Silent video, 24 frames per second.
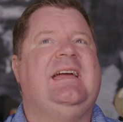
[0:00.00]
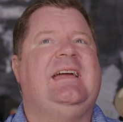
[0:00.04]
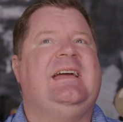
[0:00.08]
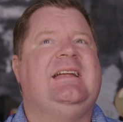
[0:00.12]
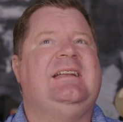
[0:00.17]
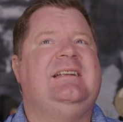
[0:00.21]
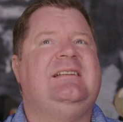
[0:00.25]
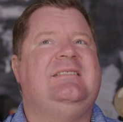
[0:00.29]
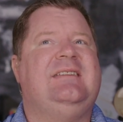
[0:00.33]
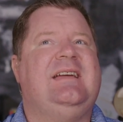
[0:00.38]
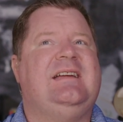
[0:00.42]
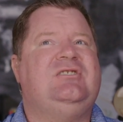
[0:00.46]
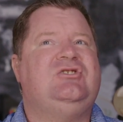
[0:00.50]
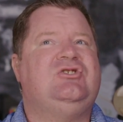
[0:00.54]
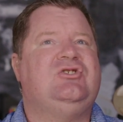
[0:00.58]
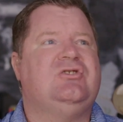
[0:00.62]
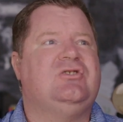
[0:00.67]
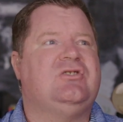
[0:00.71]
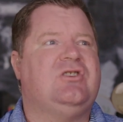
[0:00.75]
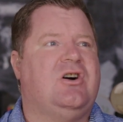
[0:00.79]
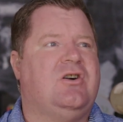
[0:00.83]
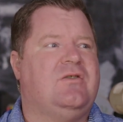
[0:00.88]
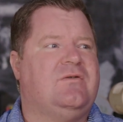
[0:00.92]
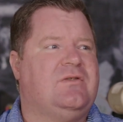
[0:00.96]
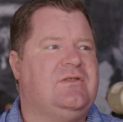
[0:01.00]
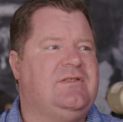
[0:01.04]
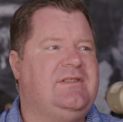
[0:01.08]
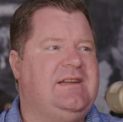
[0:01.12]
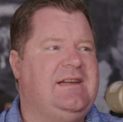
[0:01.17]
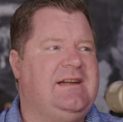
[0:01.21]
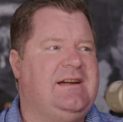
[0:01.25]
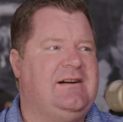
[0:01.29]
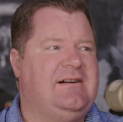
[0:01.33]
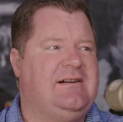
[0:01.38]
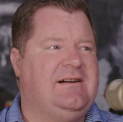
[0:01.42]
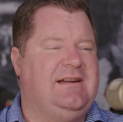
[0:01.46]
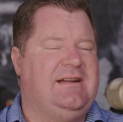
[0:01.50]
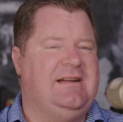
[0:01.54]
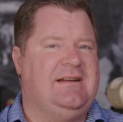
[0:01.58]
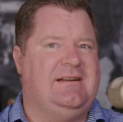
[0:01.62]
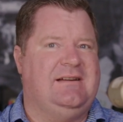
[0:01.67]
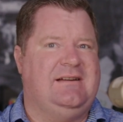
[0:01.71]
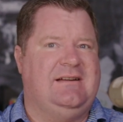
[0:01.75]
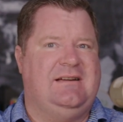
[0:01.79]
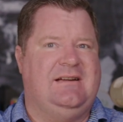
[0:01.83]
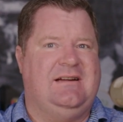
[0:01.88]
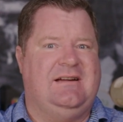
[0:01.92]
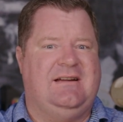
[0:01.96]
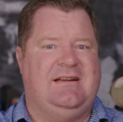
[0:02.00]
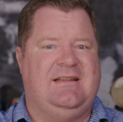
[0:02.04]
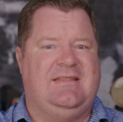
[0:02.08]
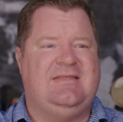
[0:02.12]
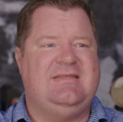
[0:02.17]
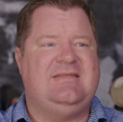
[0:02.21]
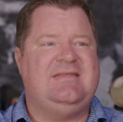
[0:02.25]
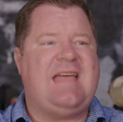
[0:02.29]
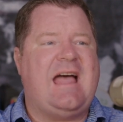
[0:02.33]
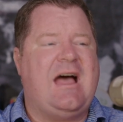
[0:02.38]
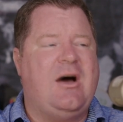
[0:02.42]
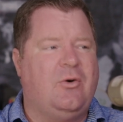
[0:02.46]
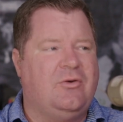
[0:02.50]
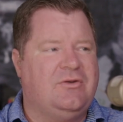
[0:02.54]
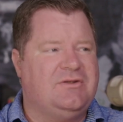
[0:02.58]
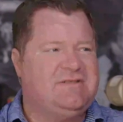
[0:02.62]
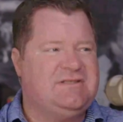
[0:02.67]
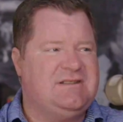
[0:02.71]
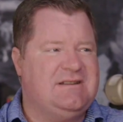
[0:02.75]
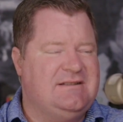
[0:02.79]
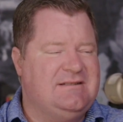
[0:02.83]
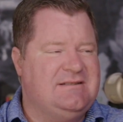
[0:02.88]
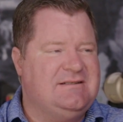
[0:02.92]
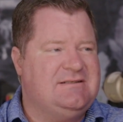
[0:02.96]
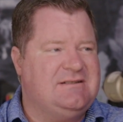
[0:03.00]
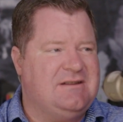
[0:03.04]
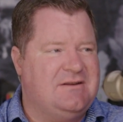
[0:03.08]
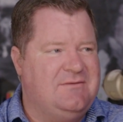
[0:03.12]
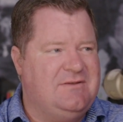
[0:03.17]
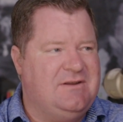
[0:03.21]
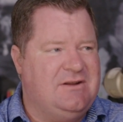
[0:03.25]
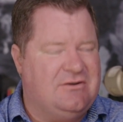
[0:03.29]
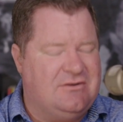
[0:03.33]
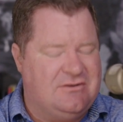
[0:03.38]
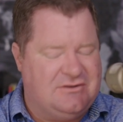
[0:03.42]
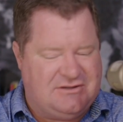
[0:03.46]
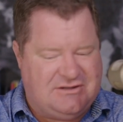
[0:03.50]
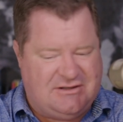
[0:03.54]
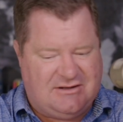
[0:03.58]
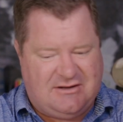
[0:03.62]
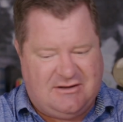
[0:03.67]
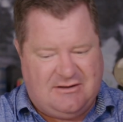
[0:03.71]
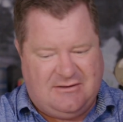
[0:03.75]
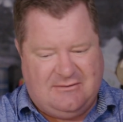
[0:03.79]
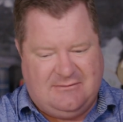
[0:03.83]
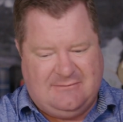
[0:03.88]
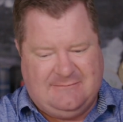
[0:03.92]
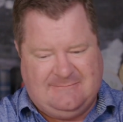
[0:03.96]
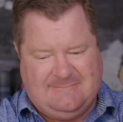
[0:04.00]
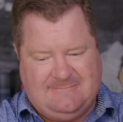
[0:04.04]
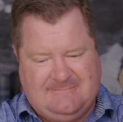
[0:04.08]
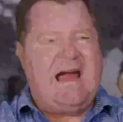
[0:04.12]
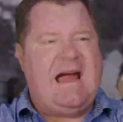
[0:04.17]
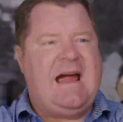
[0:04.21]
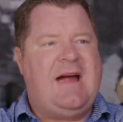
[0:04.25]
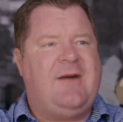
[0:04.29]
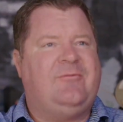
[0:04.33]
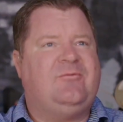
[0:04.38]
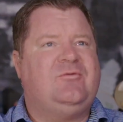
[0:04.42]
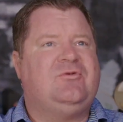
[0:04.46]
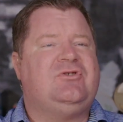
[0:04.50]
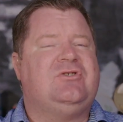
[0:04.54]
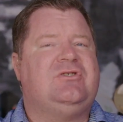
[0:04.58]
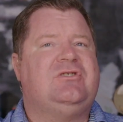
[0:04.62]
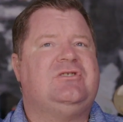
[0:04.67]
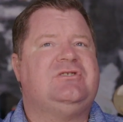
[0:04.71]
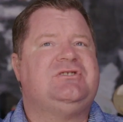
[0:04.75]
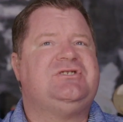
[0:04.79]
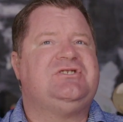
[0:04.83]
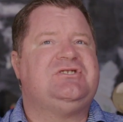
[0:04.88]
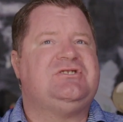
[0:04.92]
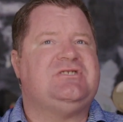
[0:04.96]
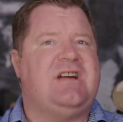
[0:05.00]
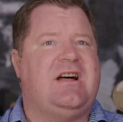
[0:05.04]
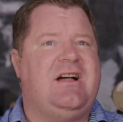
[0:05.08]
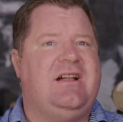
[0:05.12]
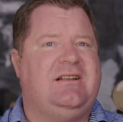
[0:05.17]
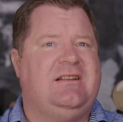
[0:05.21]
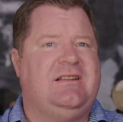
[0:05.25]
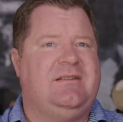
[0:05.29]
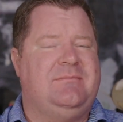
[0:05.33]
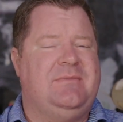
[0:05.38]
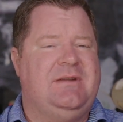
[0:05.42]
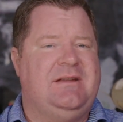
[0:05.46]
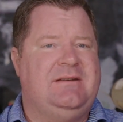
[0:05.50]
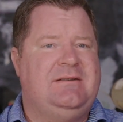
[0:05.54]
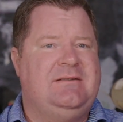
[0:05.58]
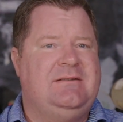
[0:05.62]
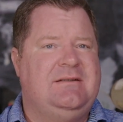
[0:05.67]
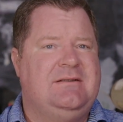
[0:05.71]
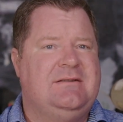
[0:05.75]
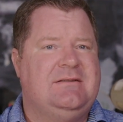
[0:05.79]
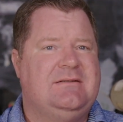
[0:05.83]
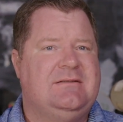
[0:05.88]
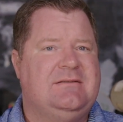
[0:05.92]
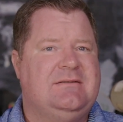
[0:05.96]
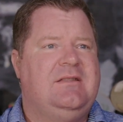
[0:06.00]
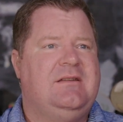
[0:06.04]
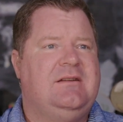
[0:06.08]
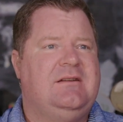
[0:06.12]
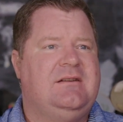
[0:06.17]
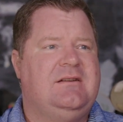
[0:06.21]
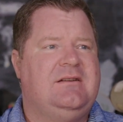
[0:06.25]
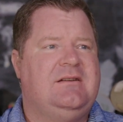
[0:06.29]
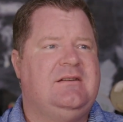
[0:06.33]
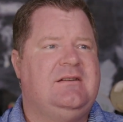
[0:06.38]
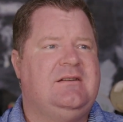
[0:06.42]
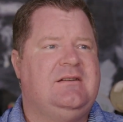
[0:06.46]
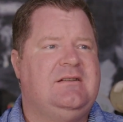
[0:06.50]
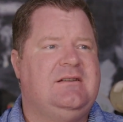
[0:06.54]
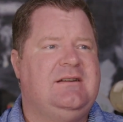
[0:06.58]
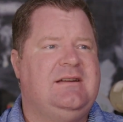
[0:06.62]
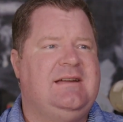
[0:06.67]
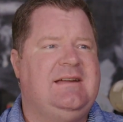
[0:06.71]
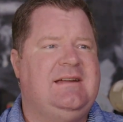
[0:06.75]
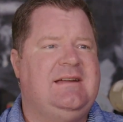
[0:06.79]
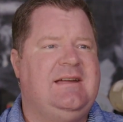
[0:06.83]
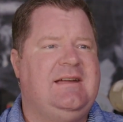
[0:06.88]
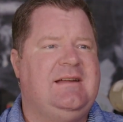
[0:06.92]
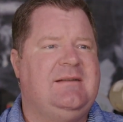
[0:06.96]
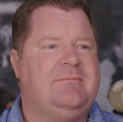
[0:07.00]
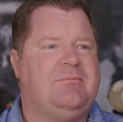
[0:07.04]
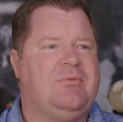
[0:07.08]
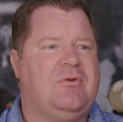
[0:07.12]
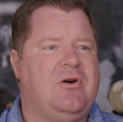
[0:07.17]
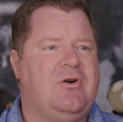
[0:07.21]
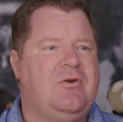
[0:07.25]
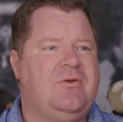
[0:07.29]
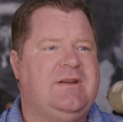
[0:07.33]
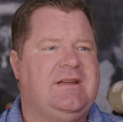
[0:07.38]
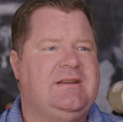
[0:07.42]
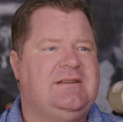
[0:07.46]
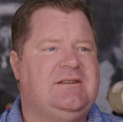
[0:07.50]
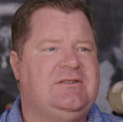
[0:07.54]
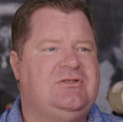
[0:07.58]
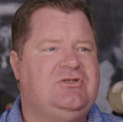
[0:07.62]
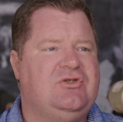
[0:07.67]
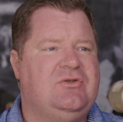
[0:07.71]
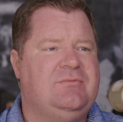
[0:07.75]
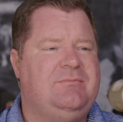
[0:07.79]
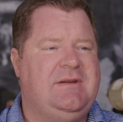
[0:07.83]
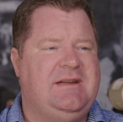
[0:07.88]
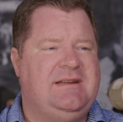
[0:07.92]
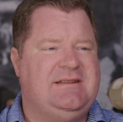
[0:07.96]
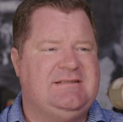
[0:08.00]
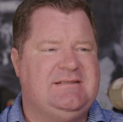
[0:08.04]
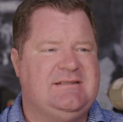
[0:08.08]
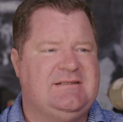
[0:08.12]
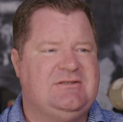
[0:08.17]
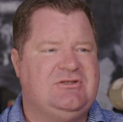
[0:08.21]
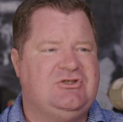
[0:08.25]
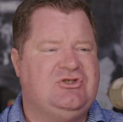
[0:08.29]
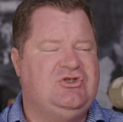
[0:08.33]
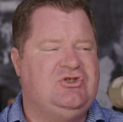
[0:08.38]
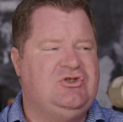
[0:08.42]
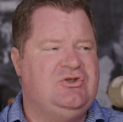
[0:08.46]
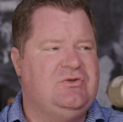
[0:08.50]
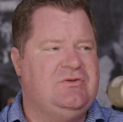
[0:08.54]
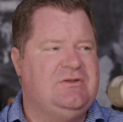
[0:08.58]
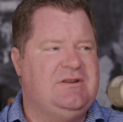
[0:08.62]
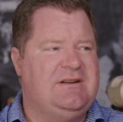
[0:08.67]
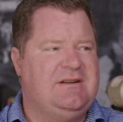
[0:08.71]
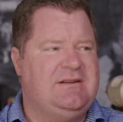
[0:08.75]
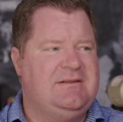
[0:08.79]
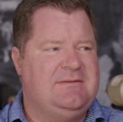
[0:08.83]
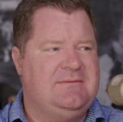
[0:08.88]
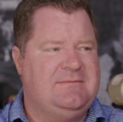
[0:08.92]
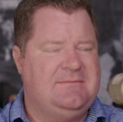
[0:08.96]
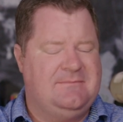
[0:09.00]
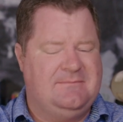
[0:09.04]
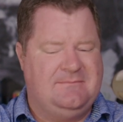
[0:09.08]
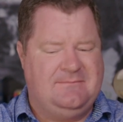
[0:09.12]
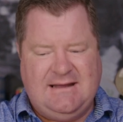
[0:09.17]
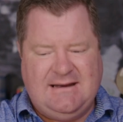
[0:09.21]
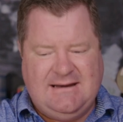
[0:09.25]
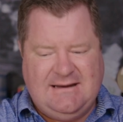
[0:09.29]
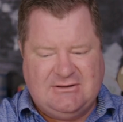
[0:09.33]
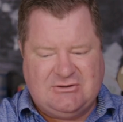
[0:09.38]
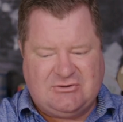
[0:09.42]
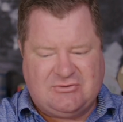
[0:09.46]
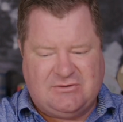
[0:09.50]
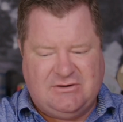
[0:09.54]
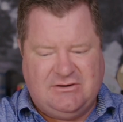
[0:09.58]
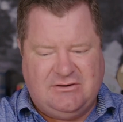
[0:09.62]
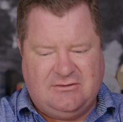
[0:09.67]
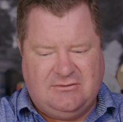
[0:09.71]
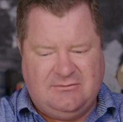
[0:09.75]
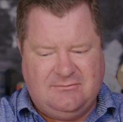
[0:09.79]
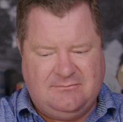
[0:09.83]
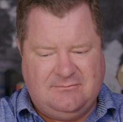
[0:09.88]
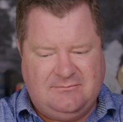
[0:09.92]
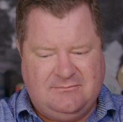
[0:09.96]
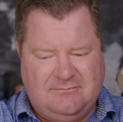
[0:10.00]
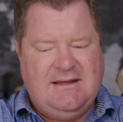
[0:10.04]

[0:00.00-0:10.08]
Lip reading: And they took over the area thousands of years ago. After Solomon, it broke into two pieces, Judah and Israel.